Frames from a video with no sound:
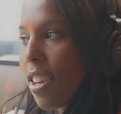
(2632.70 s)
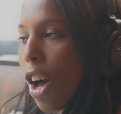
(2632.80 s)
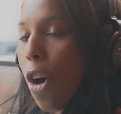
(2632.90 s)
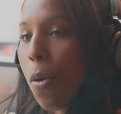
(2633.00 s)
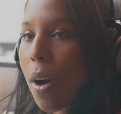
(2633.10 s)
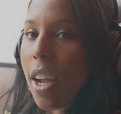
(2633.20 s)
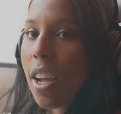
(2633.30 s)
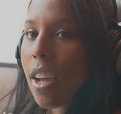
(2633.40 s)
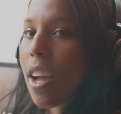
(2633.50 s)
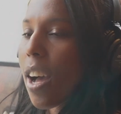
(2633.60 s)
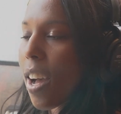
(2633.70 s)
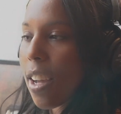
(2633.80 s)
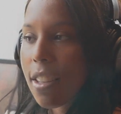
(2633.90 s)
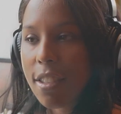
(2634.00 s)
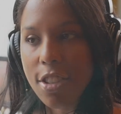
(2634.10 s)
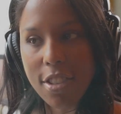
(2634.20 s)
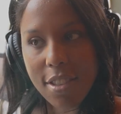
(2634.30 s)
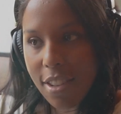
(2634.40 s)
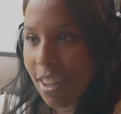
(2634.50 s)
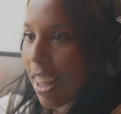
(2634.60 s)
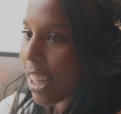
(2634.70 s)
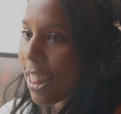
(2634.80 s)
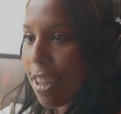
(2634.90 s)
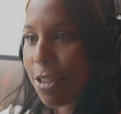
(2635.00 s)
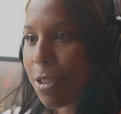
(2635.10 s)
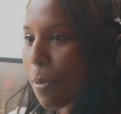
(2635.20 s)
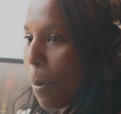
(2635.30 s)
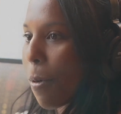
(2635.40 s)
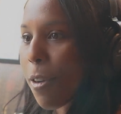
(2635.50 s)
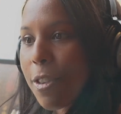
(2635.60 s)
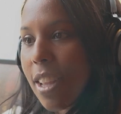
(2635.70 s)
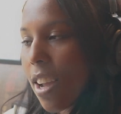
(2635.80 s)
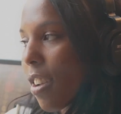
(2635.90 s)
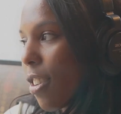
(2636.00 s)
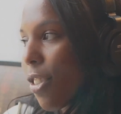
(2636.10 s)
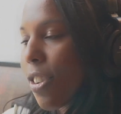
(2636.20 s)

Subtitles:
Oh, why not? I just, that's just my preference. I don't.